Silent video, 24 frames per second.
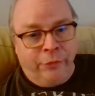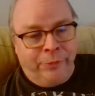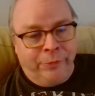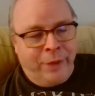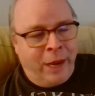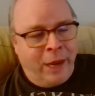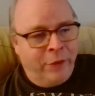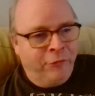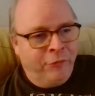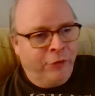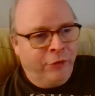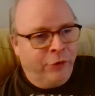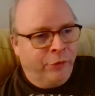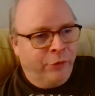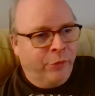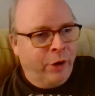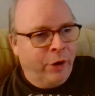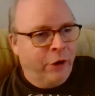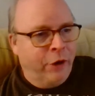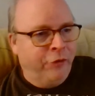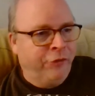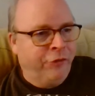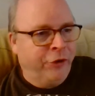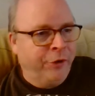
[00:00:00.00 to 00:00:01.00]
from that
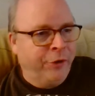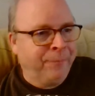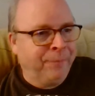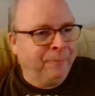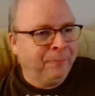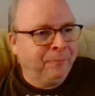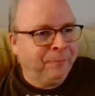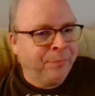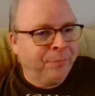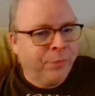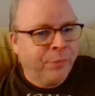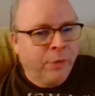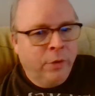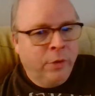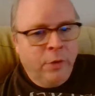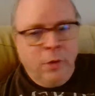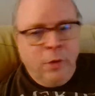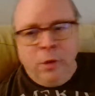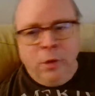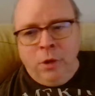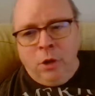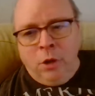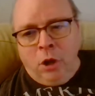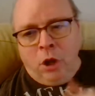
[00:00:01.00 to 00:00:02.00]
generation,
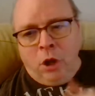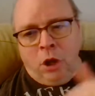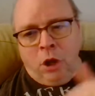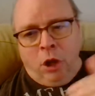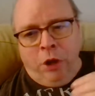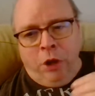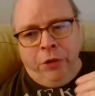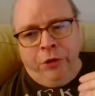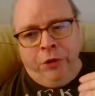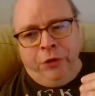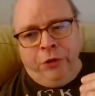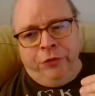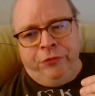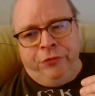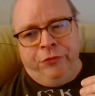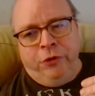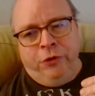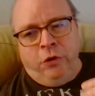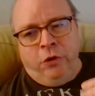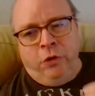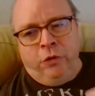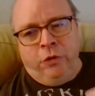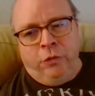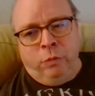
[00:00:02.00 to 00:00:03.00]
all their
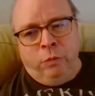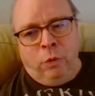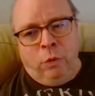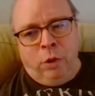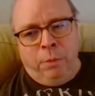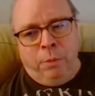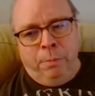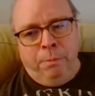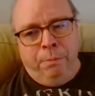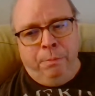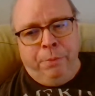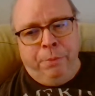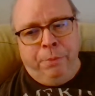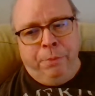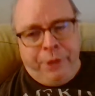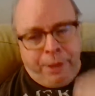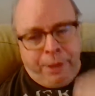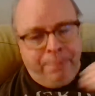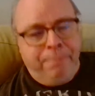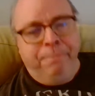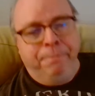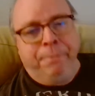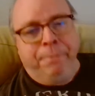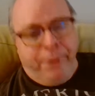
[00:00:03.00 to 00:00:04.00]
jokes were
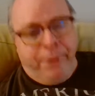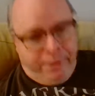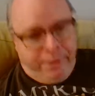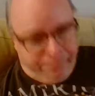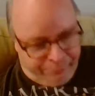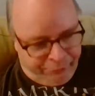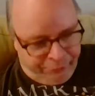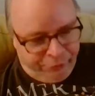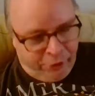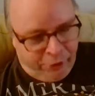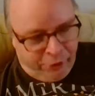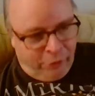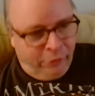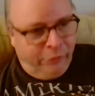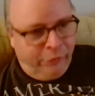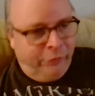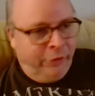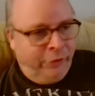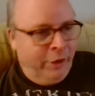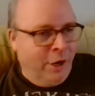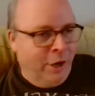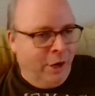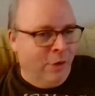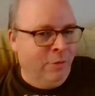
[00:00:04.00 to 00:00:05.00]
badump bump
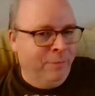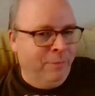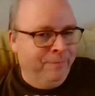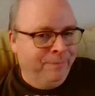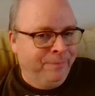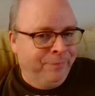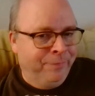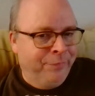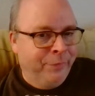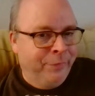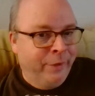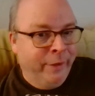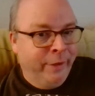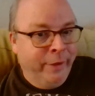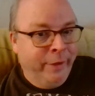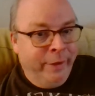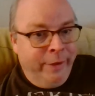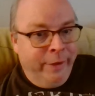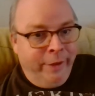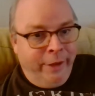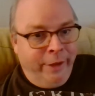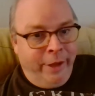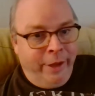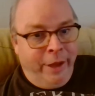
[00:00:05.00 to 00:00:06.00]
jokes, the
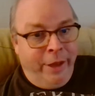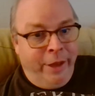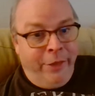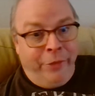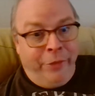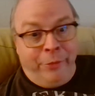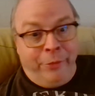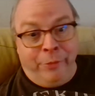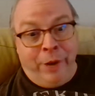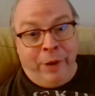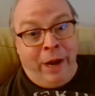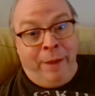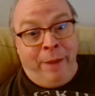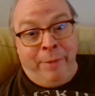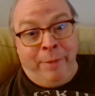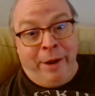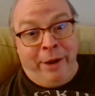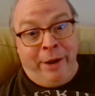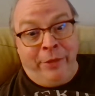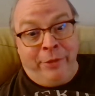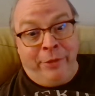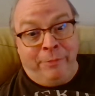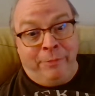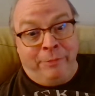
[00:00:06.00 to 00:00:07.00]

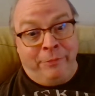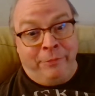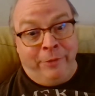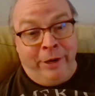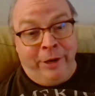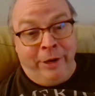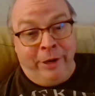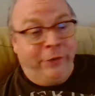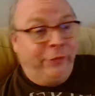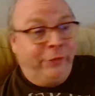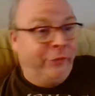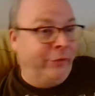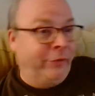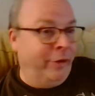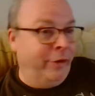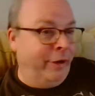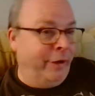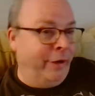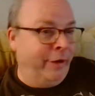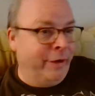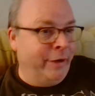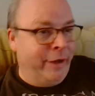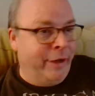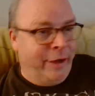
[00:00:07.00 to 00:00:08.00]
rabbi, the priest,
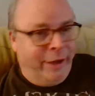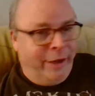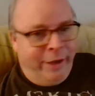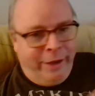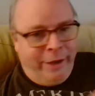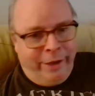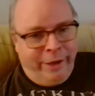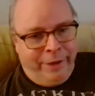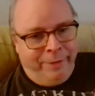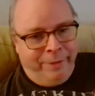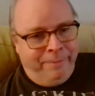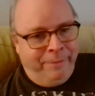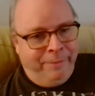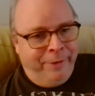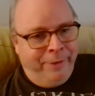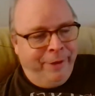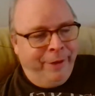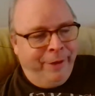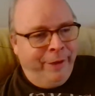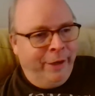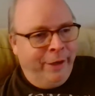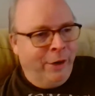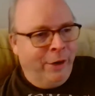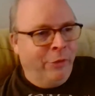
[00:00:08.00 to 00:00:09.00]
and
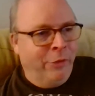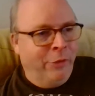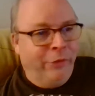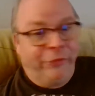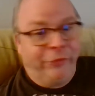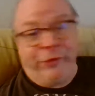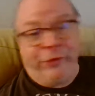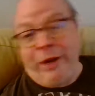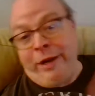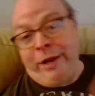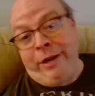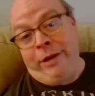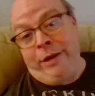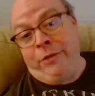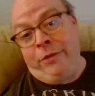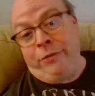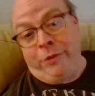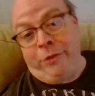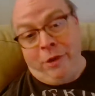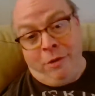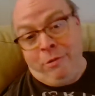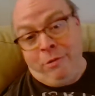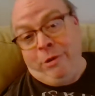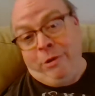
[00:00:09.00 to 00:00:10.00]
the
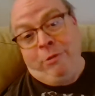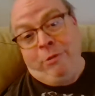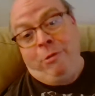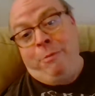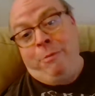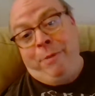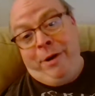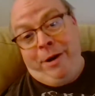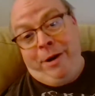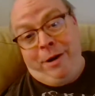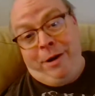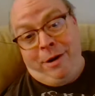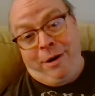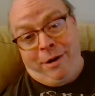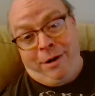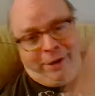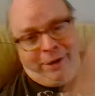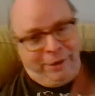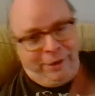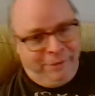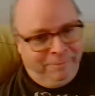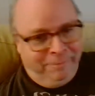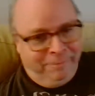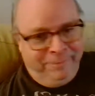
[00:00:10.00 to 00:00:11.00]
Satanist go into a
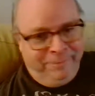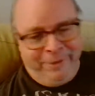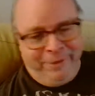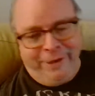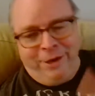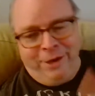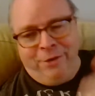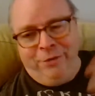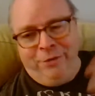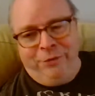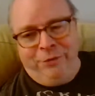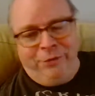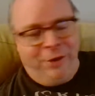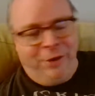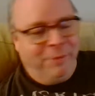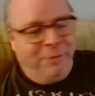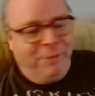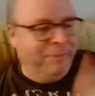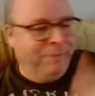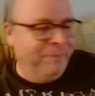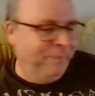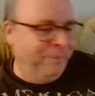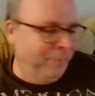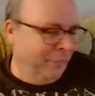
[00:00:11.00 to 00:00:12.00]
bar and
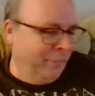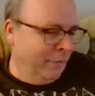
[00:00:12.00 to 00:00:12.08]
some